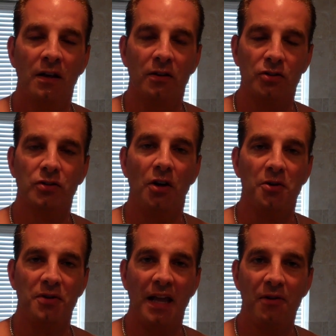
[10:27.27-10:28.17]
you
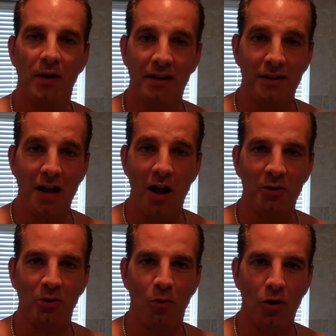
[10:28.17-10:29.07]
start your day ready to
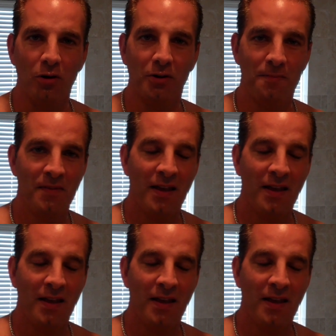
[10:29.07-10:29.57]
conquer the world.